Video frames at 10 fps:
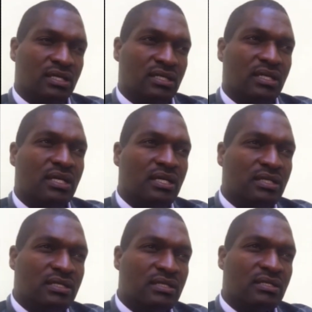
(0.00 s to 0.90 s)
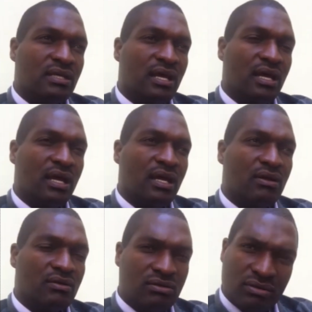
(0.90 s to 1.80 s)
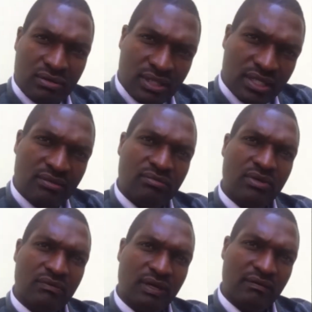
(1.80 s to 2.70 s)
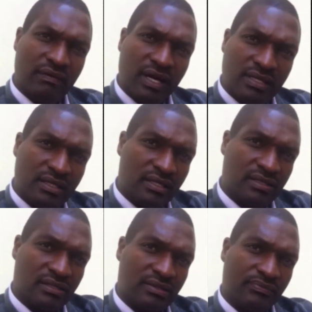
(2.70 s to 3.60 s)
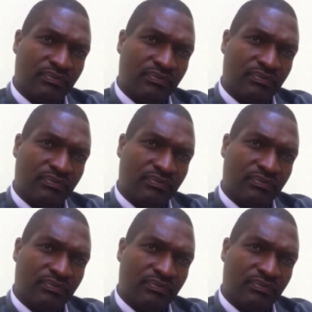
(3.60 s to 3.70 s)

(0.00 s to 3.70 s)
she needs a good team of advisors.